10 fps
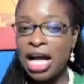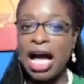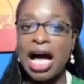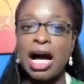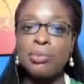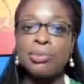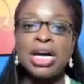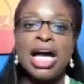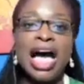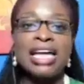
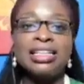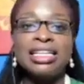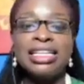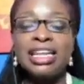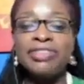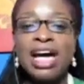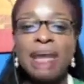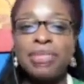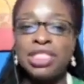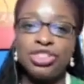and it never
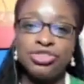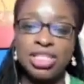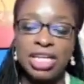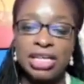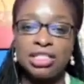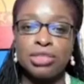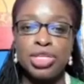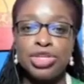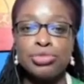happened in Trinidad and Tobago,